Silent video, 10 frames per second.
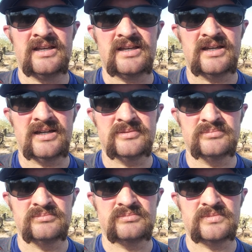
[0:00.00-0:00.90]

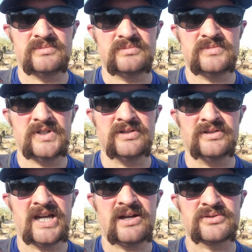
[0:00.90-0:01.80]
the
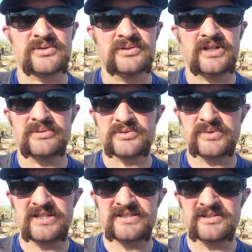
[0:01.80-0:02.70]
household I was
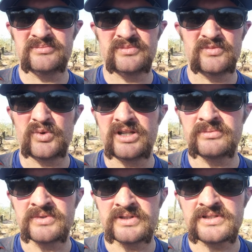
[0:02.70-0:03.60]
raised in, we didn't
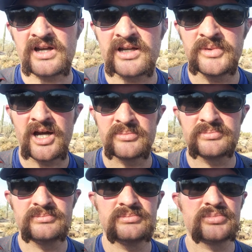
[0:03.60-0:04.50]
really talk about
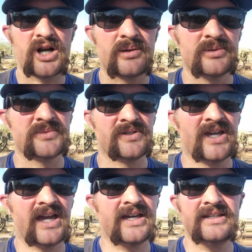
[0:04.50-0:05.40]
problems you
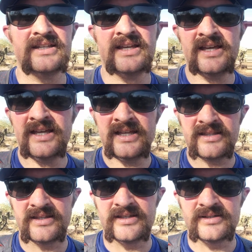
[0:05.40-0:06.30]
had.
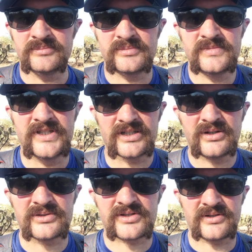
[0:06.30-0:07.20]
The
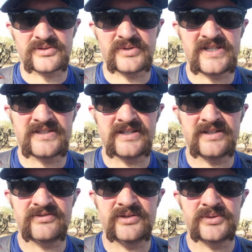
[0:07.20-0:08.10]
culture I was raised in,
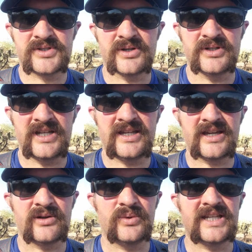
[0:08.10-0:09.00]
if you showed any
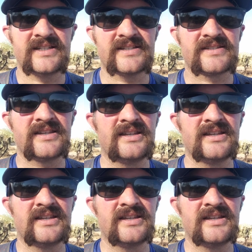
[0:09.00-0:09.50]
kind of weakness,